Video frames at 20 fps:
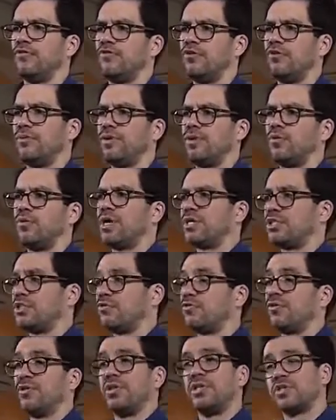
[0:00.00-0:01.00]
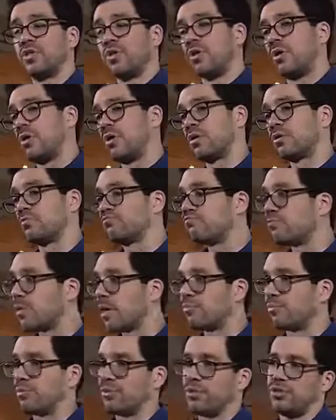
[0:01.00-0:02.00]
If you've been watching for this long,
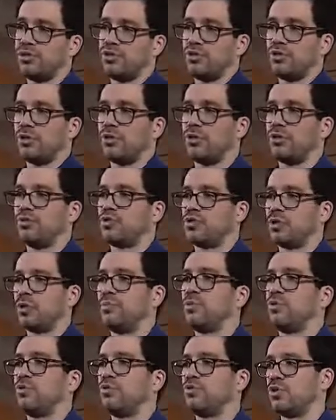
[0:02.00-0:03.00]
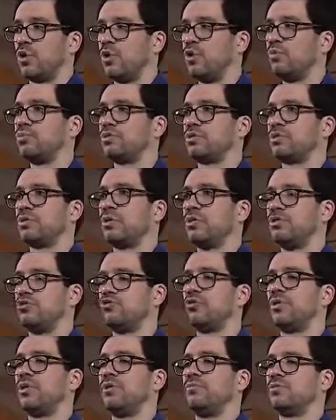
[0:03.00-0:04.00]
I'm pretty sure you're someone whose hopes
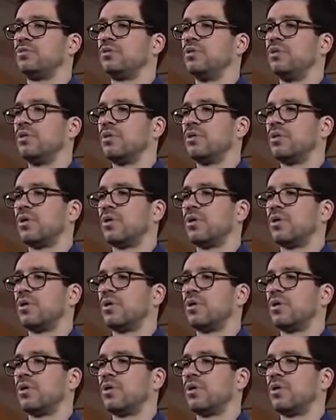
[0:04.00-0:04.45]
and dreams